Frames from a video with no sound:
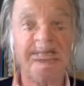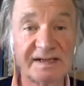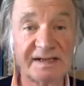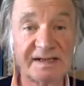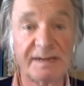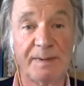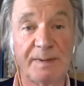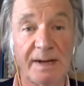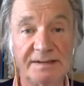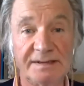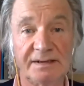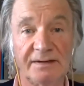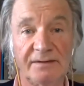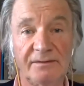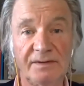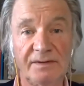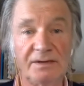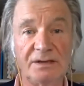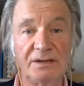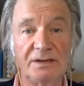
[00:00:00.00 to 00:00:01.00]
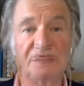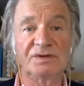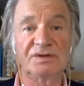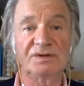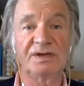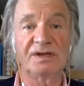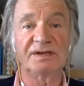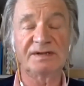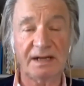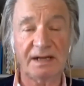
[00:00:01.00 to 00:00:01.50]
expensive than
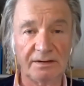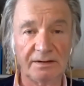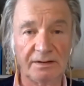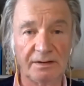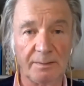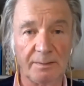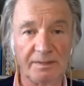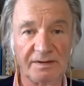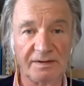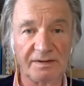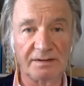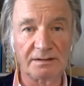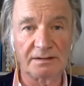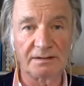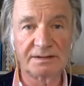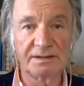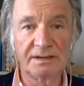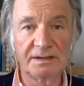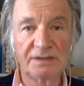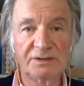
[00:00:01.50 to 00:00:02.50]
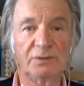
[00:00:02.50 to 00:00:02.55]
using secondary materials.